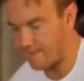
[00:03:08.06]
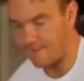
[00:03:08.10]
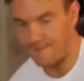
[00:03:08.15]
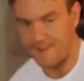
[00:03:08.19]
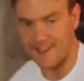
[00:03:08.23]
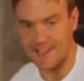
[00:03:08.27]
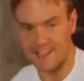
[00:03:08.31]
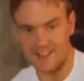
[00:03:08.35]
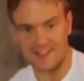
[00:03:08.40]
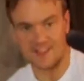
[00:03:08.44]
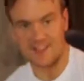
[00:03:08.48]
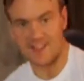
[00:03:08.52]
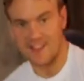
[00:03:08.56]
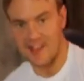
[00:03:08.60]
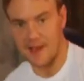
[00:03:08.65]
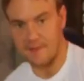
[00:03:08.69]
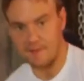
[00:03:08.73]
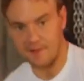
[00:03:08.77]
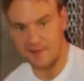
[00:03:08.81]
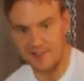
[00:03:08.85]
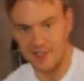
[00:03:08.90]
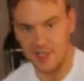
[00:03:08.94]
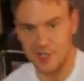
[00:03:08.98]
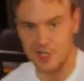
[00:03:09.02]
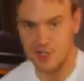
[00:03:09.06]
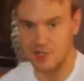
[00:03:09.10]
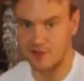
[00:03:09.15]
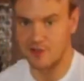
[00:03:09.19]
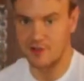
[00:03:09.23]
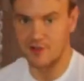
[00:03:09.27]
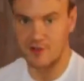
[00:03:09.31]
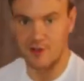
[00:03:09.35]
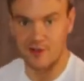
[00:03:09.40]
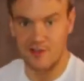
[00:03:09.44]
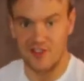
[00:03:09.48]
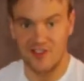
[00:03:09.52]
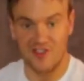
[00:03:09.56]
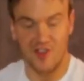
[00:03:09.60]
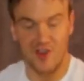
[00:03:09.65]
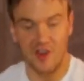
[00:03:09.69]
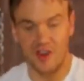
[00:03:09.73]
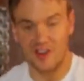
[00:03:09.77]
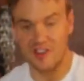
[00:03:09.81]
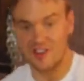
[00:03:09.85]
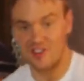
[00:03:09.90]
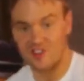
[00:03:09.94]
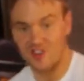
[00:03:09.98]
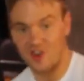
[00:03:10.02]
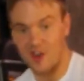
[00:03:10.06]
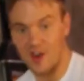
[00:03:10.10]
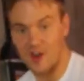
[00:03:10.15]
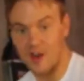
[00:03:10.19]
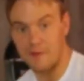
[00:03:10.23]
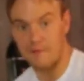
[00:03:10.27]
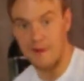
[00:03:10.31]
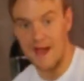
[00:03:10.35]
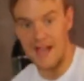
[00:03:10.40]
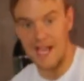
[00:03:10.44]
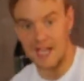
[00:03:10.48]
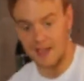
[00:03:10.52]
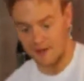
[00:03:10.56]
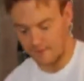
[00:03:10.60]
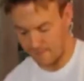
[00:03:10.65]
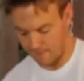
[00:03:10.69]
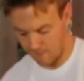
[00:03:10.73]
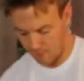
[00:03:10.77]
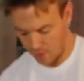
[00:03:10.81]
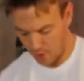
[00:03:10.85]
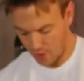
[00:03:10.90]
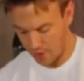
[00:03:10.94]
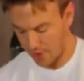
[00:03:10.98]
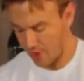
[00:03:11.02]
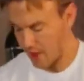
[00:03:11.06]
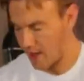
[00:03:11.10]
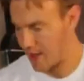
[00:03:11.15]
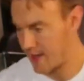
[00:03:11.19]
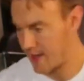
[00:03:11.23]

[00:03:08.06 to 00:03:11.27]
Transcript: fixed in that position so it's not going to slide back and forth